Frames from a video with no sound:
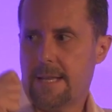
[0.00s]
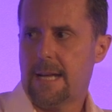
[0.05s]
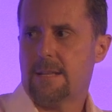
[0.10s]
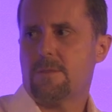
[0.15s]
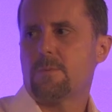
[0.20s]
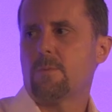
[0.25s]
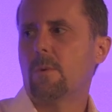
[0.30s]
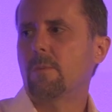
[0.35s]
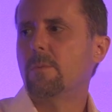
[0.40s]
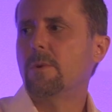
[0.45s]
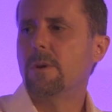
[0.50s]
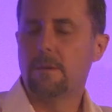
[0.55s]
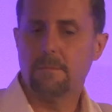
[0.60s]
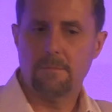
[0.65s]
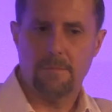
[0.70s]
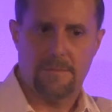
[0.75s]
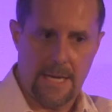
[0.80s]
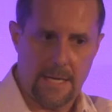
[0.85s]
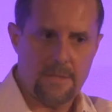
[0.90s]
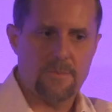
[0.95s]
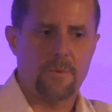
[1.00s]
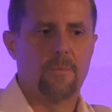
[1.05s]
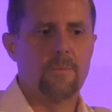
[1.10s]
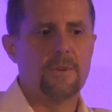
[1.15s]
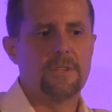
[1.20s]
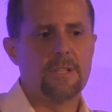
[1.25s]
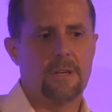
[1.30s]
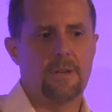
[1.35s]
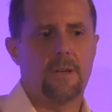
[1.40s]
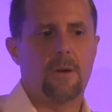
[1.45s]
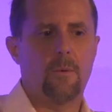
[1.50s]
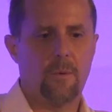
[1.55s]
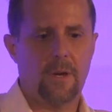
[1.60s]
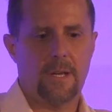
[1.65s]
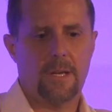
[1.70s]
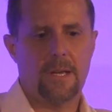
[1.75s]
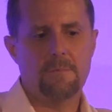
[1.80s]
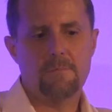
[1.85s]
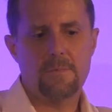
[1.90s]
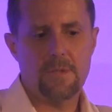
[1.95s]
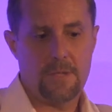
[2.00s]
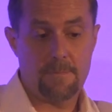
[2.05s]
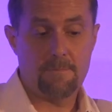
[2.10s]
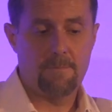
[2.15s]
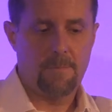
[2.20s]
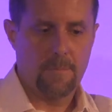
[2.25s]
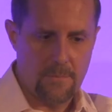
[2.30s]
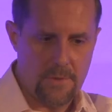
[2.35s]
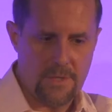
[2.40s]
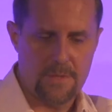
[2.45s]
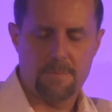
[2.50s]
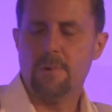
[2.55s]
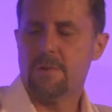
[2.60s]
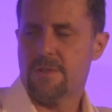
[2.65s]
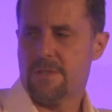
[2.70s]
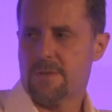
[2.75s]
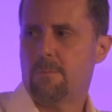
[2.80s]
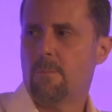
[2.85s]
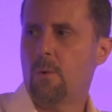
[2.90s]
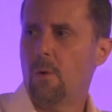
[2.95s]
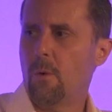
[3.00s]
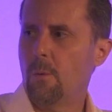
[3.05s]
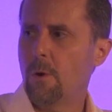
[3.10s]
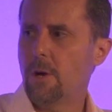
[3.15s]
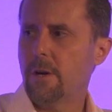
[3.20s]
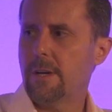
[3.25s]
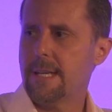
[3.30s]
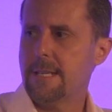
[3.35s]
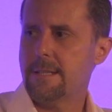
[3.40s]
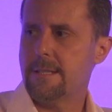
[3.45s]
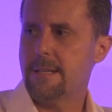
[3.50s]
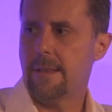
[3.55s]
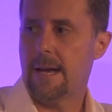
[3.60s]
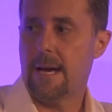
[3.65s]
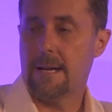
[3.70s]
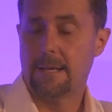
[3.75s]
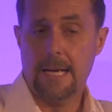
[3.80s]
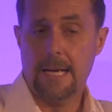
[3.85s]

that's what we're doing, and we're going to just put some more work into that.